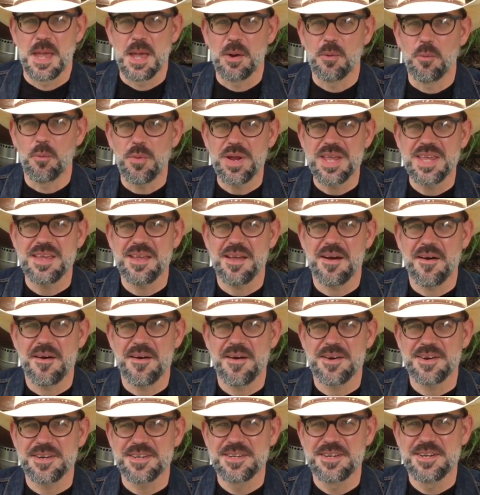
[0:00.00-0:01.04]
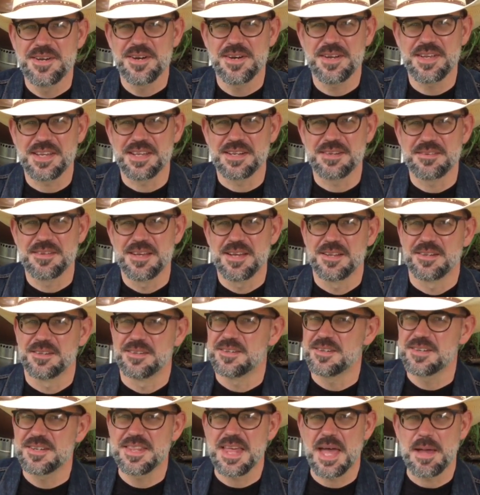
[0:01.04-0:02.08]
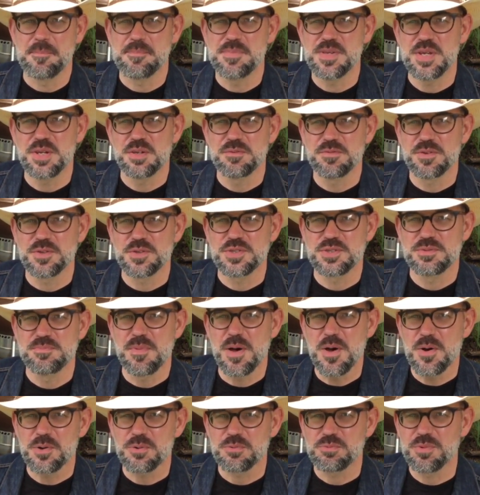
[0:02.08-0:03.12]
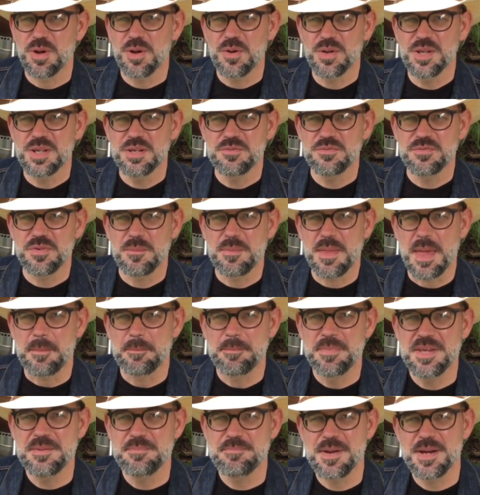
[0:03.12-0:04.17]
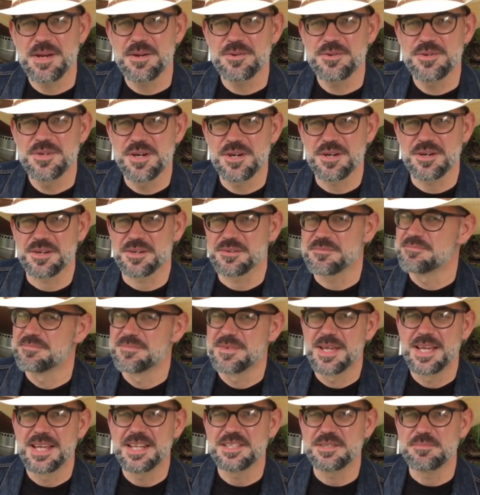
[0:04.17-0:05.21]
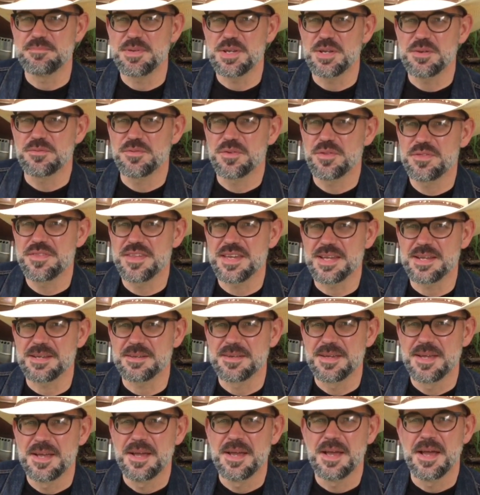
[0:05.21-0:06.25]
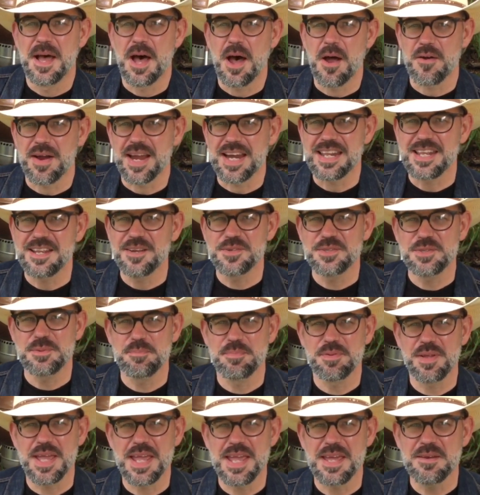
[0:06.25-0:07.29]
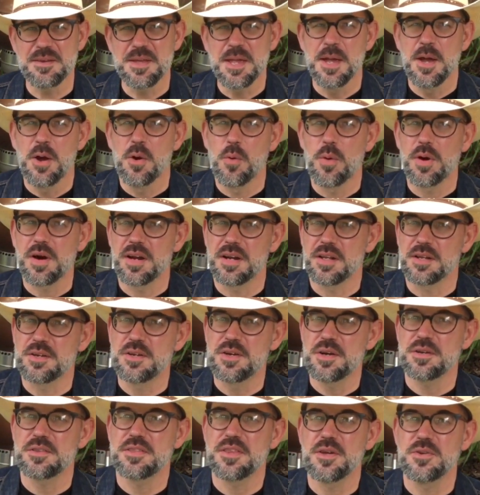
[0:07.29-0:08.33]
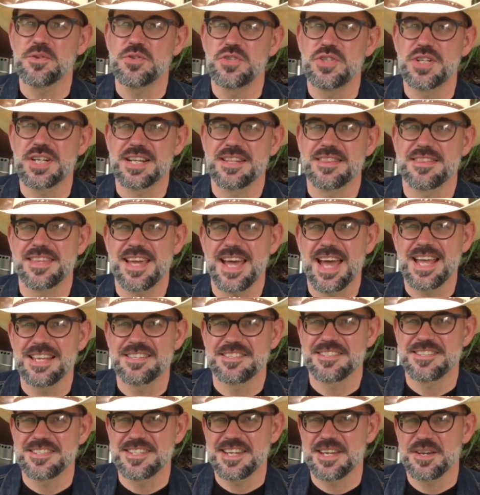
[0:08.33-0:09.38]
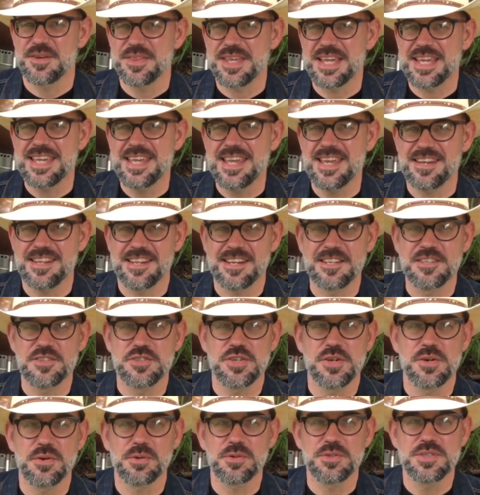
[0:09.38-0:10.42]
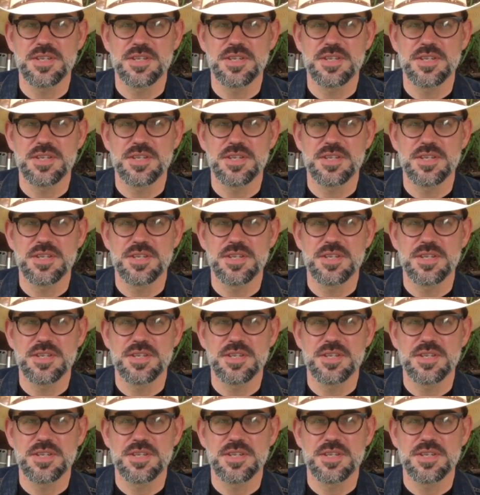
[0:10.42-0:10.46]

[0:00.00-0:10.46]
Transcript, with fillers: And we are cooking. Look at that beautiful smoke rolling from that pit barrel cooker. It's a beautiful thing. All right, here's the plan. We're going to cook those chicken thighs until they hit an internal